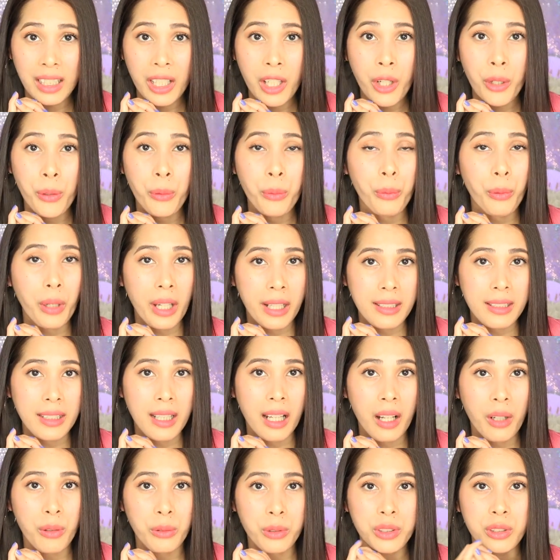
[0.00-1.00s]
right
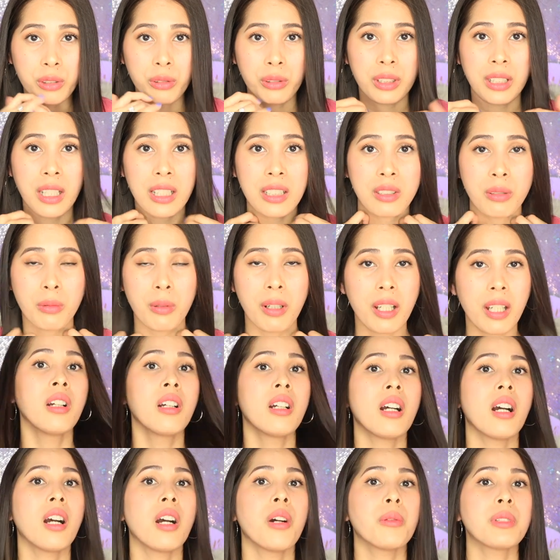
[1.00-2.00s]
now so that's why
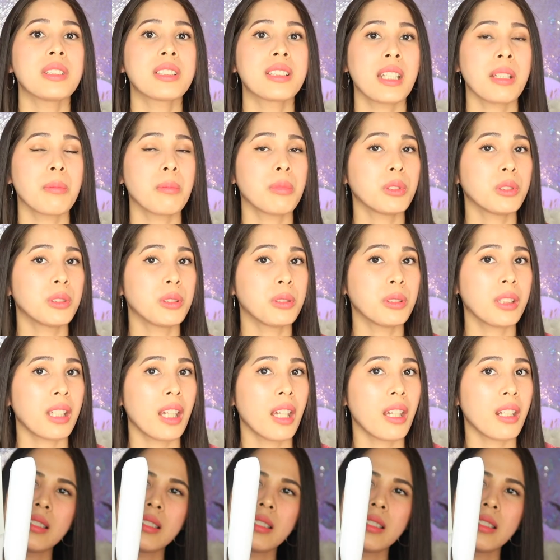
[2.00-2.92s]
I was able to get